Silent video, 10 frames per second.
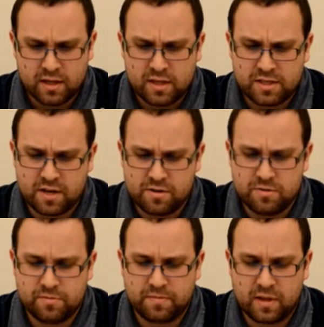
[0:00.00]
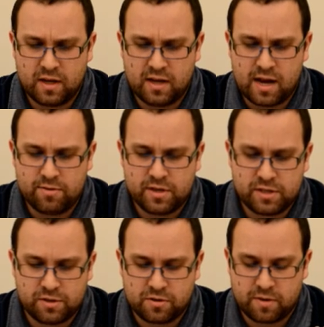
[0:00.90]
So now we're going
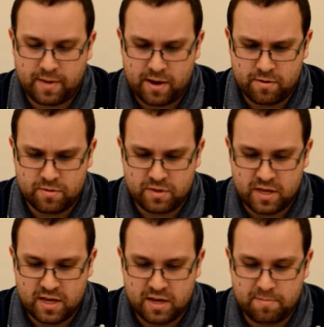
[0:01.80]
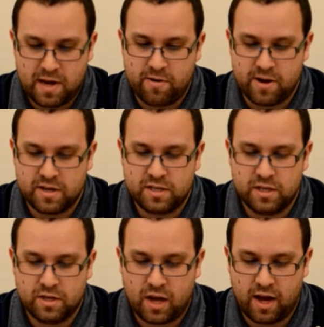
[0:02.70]
to talk about the period
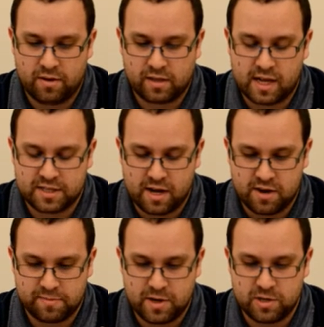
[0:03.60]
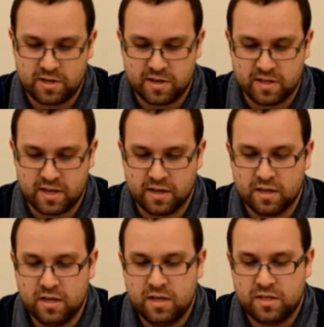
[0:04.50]
uh, class that I was mentioning earlier.
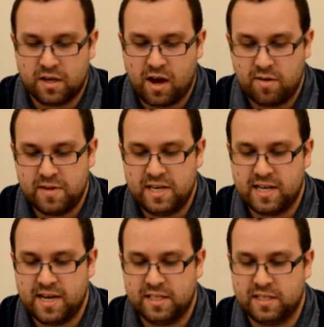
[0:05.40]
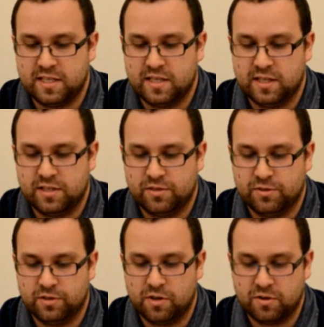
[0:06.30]
So how many days is it
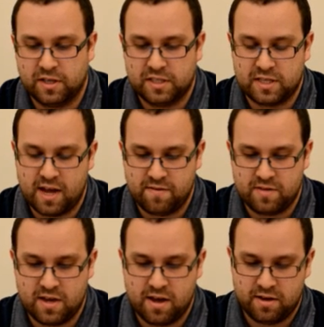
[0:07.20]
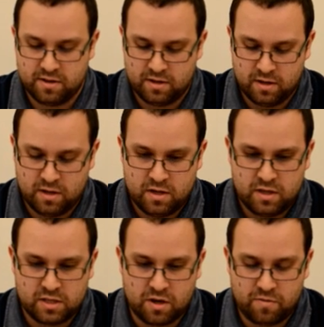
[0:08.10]
until the longest day of the year?
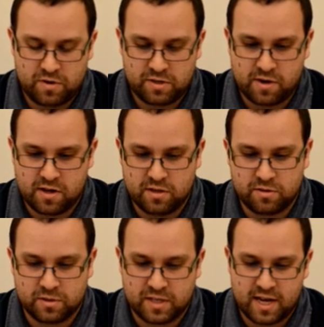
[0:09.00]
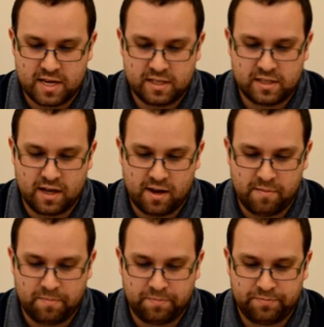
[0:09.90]
So if we do our local date
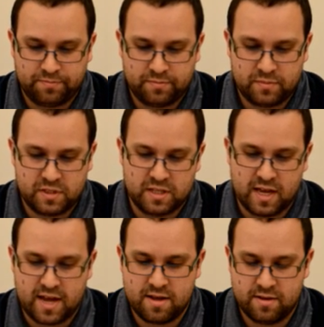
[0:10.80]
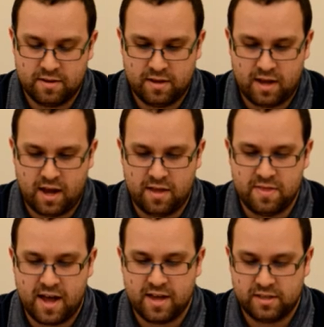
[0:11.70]
um, today,
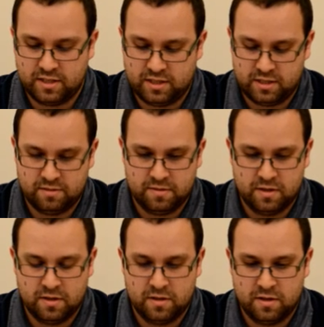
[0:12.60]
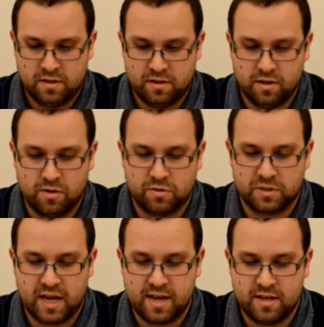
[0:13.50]
and that's local
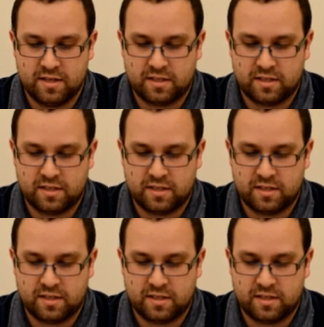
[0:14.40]
date